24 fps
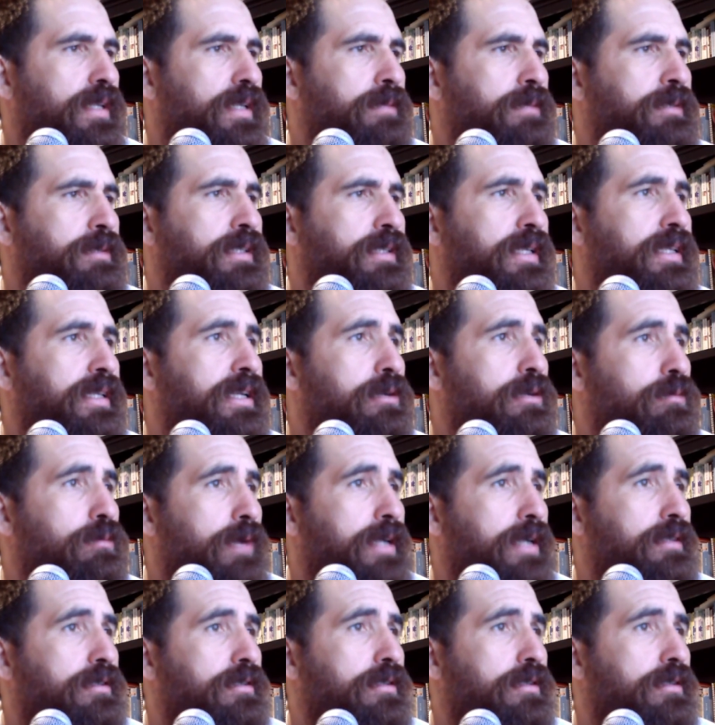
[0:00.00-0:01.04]
Just going to get
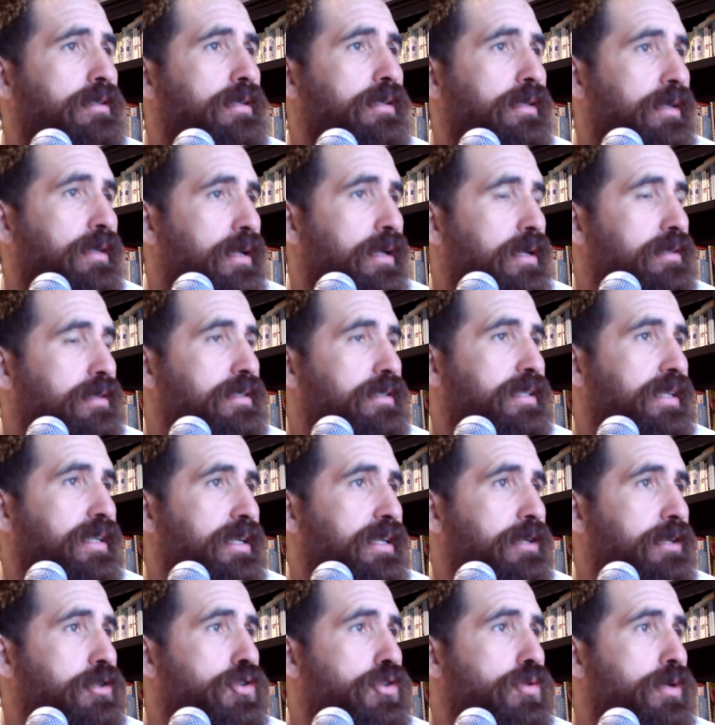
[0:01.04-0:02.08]
right to the
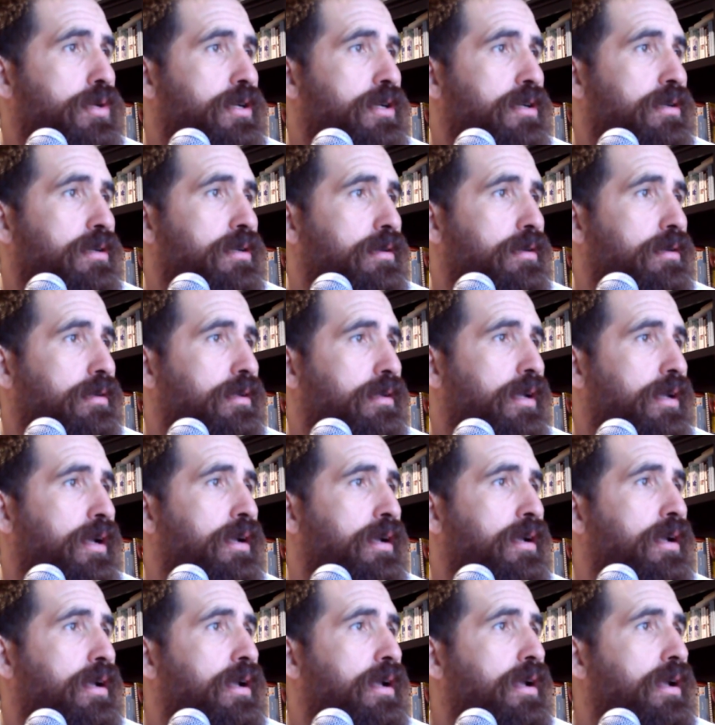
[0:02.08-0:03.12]
issue here,
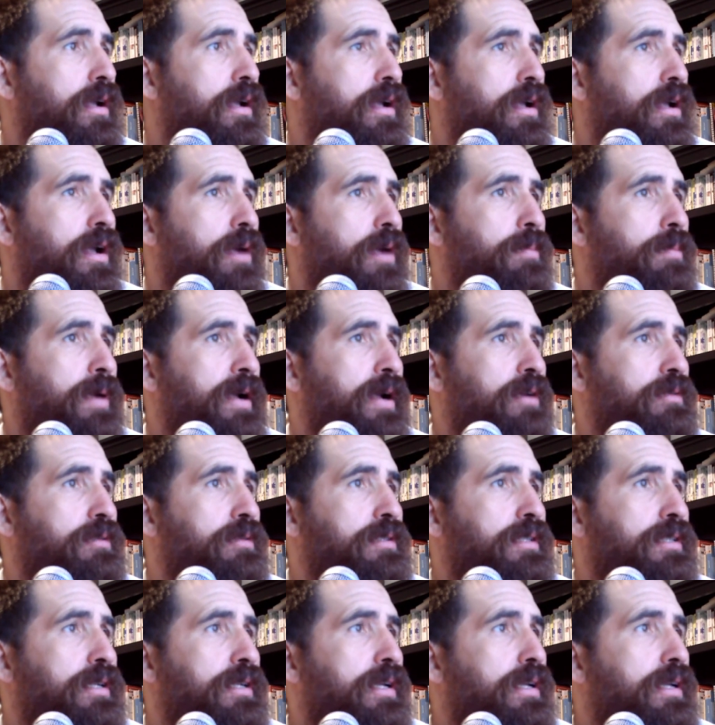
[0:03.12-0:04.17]
okay, about